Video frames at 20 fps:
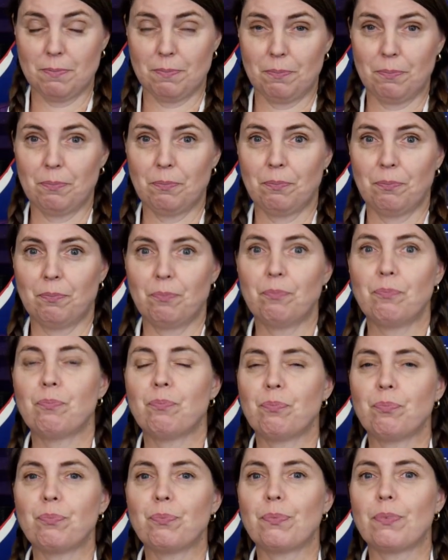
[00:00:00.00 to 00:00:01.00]

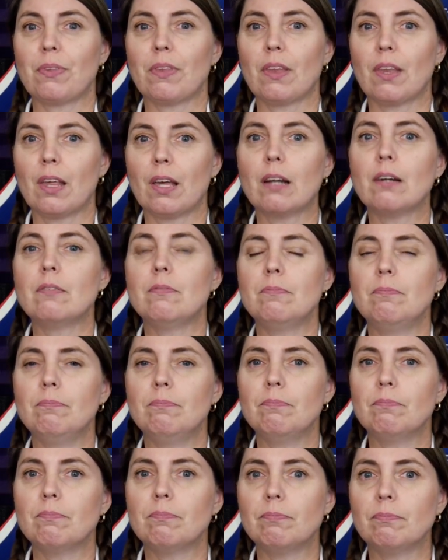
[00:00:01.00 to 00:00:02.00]

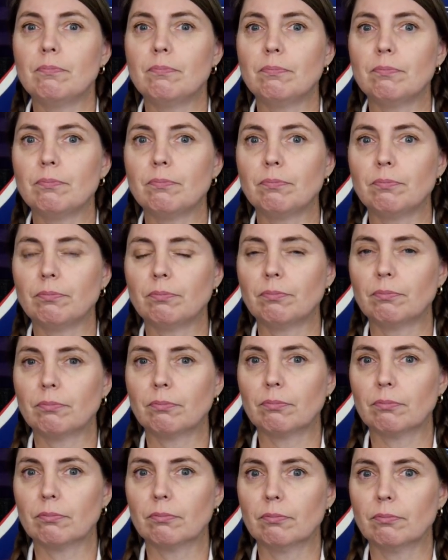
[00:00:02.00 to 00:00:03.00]

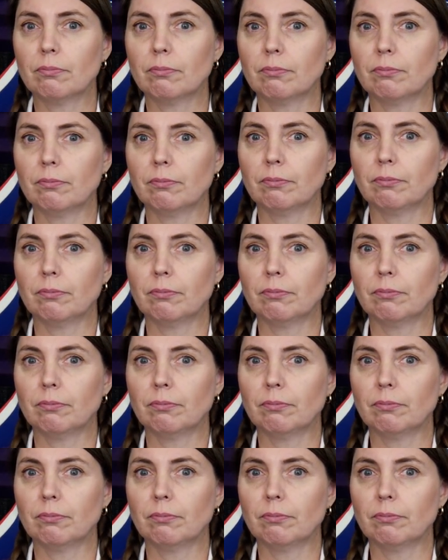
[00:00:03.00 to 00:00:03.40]
[no speech]